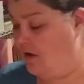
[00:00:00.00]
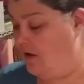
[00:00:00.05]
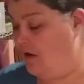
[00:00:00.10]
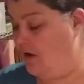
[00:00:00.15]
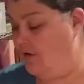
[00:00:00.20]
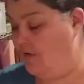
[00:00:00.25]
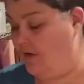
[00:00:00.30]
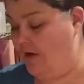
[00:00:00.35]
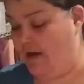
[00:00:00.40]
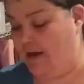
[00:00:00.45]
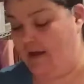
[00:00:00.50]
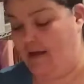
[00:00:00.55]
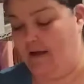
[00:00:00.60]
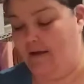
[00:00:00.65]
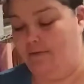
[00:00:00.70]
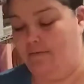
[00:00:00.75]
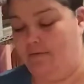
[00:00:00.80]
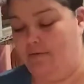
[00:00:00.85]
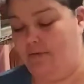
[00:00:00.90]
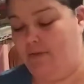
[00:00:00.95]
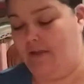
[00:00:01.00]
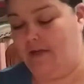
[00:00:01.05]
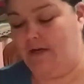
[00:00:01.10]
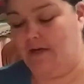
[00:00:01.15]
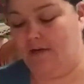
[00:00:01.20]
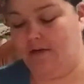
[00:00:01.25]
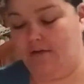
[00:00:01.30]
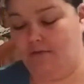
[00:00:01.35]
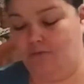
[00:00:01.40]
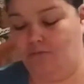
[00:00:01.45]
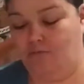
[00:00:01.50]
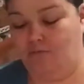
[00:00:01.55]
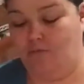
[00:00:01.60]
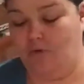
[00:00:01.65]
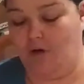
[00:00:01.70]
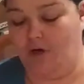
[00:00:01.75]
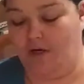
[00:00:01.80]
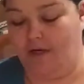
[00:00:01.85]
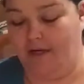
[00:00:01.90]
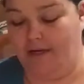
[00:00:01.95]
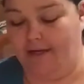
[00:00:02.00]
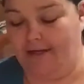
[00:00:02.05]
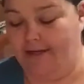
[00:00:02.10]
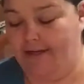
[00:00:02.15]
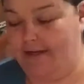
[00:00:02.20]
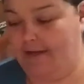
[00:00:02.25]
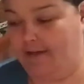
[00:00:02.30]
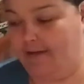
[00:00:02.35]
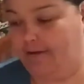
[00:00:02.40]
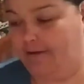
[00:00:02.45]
Okay, well there's one.